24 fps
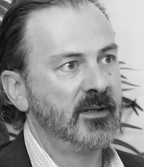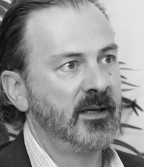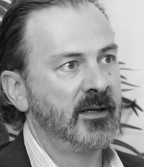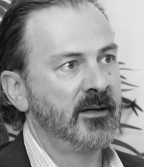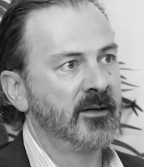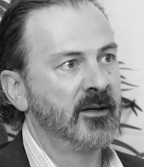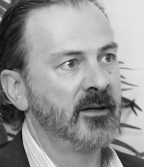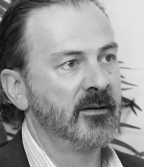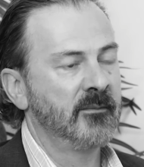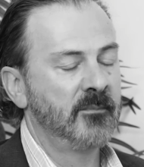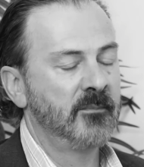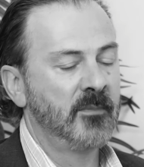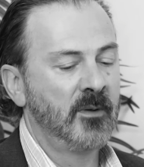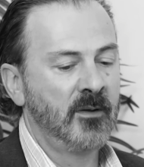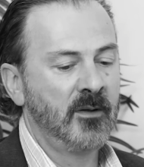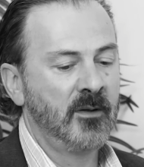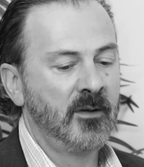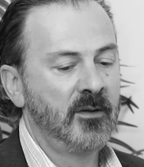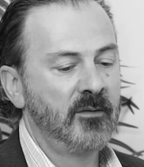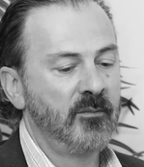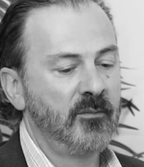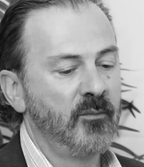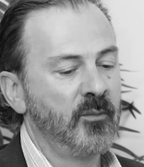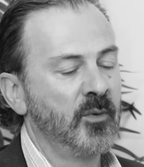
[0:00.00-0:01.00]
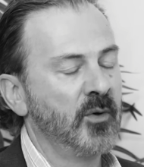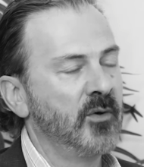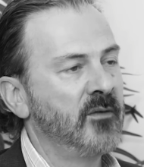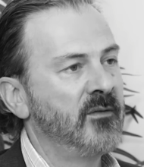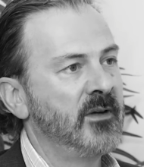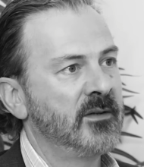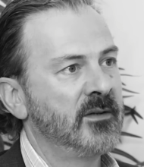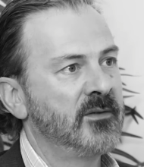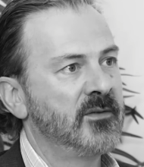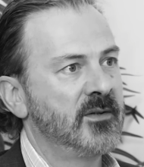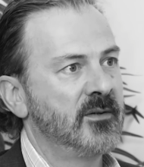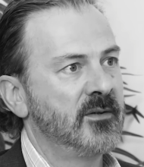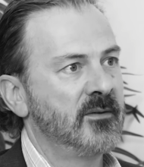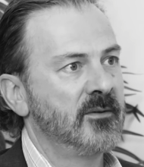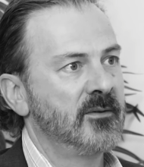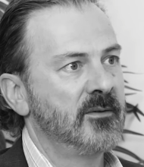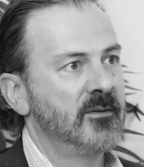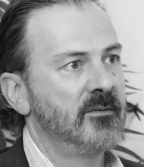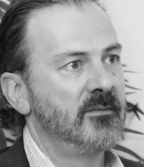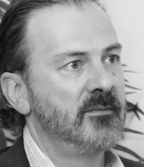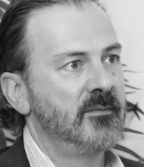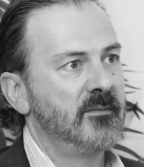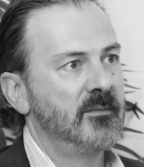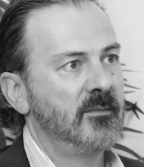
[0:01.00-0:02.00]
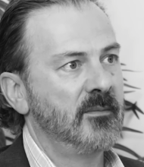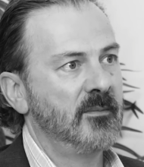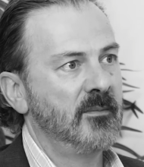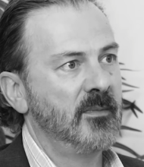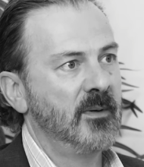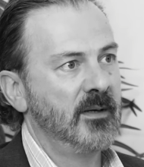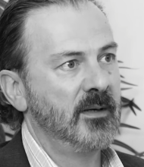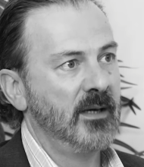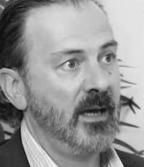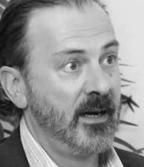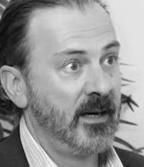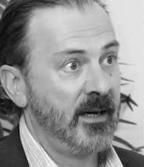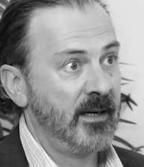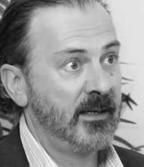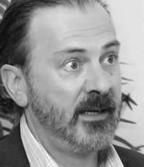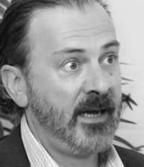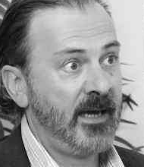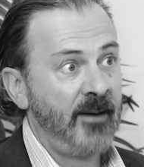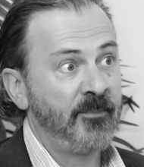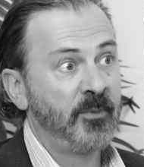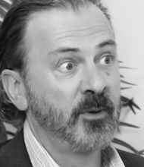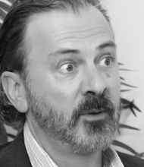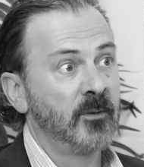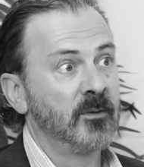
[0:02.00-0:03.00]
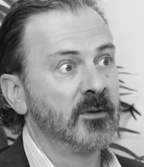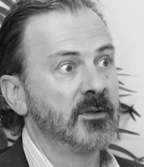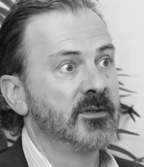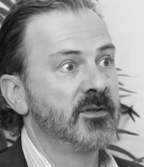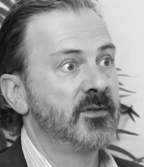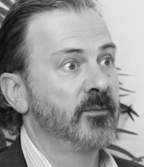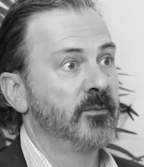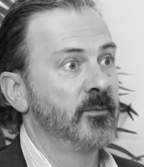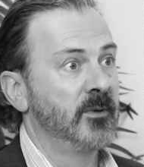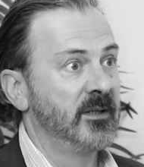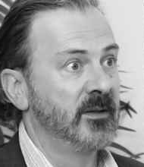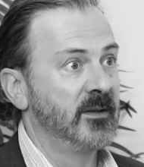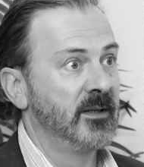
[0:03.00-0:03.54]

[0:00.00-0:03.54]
Then I'm moving to uh, capital that's